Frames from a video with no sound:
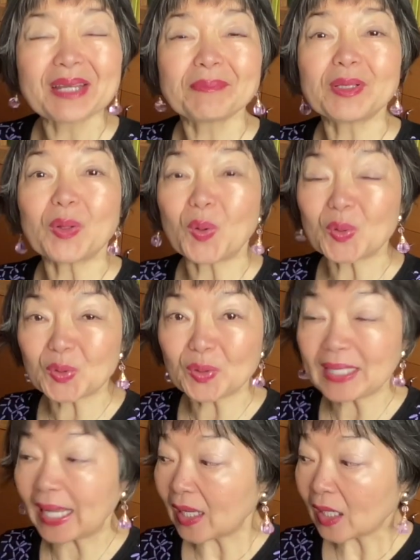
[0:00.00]
But
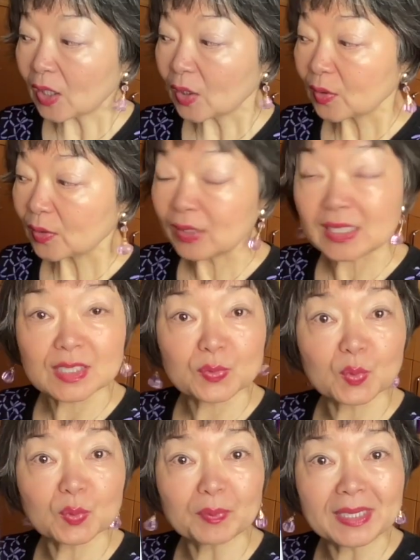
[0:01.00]
otona, this
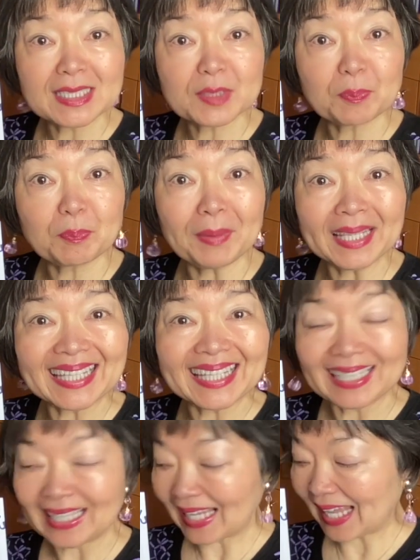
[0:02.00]
means big,
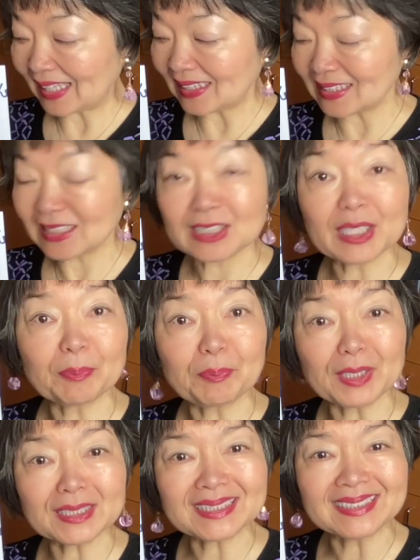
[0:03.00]
and this is the
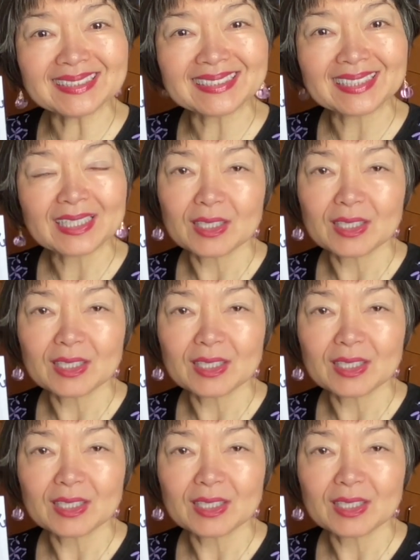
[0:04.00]
person.